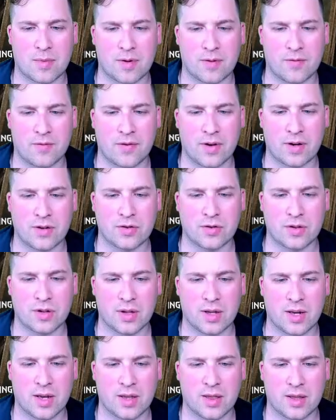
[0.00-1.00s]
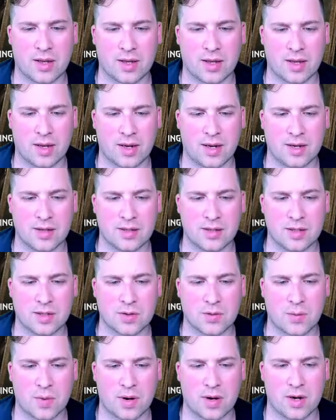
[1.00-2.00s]
eventually. I think the
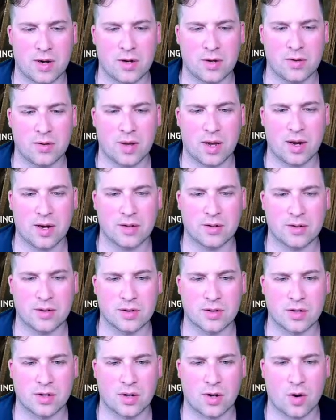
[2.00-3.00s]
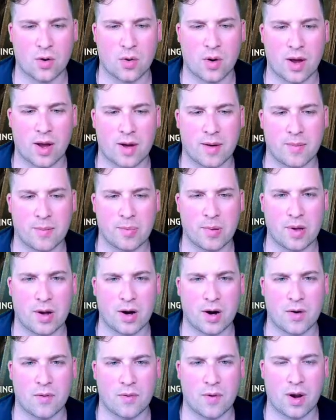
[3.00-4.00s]
easiest way to do that is just to go ahead and play
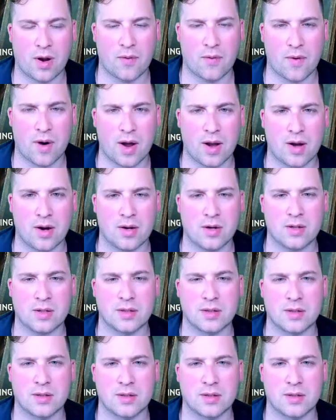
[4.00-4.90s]
our Red Riders.